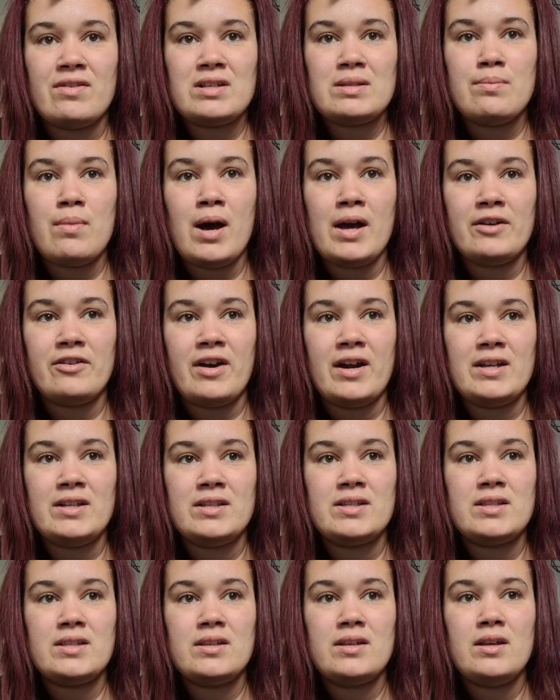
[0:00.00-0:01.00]
us
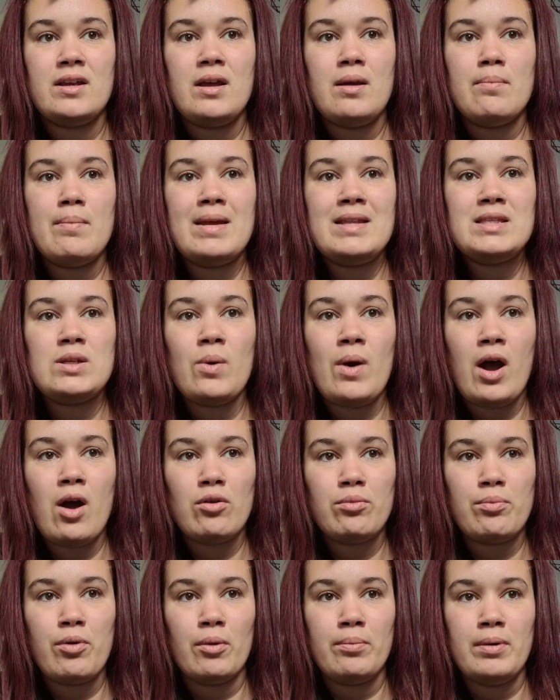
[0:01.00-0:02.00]
migraines, mental
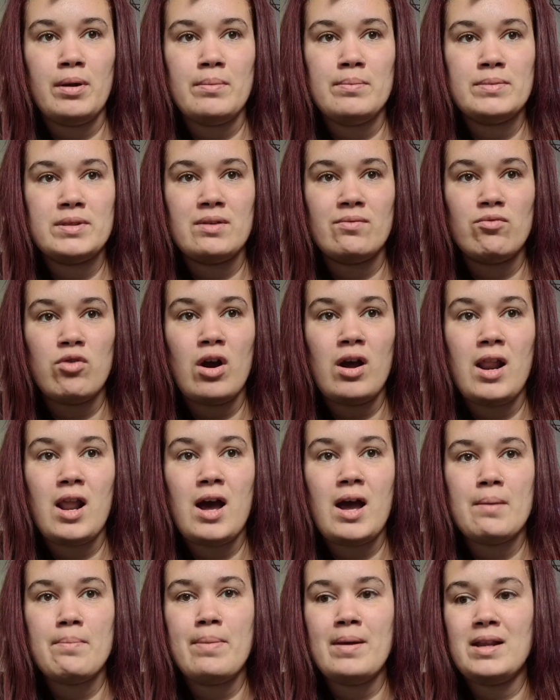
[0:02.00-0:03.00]
health problems, and
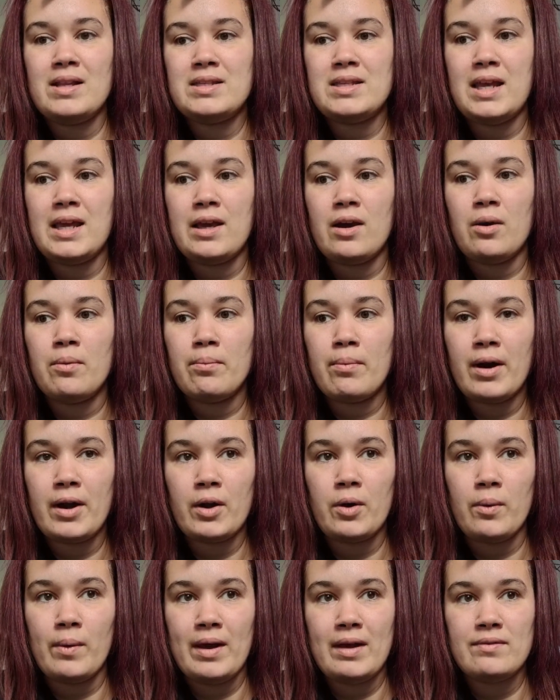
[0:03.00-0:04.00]
reliability on
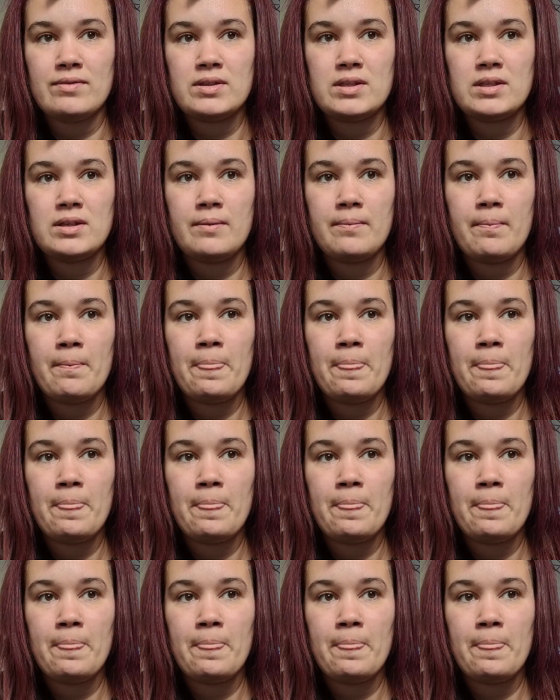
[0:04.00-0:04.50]
microwaves.